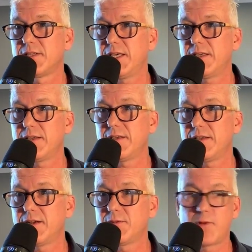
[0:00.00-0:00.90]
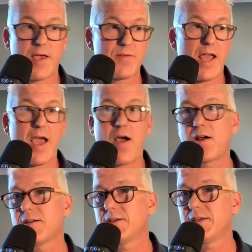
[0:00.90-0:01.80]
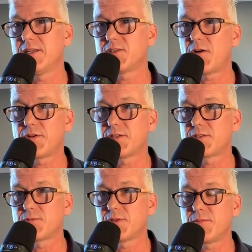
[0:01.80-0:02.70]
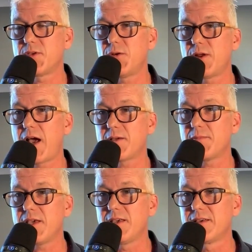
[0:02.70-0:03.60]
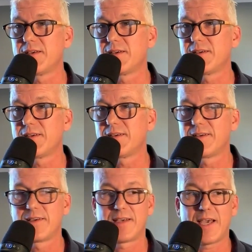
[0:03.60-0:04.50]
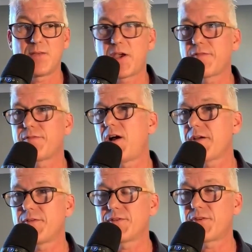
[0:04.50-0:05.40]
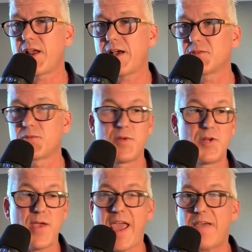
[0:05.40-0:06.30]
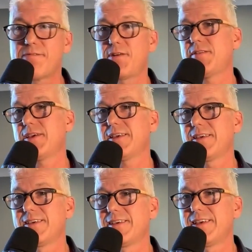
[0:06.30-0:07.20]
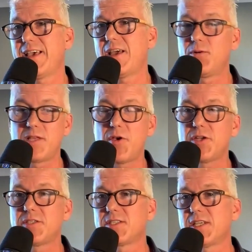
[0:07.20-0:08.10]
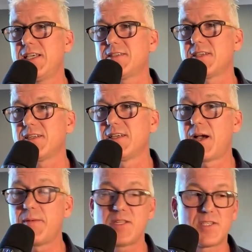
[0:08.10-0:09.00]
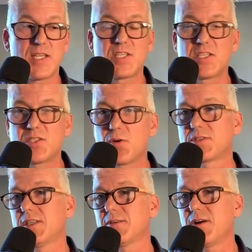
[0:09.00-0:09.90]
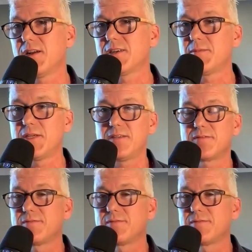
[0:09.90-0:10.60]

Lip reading: You know, we have an hour in his office with him Q&Aing me, and then we go flying for 3 hours where we do everything and all the emergencies. And I mean, it's exhausting, right? I mean,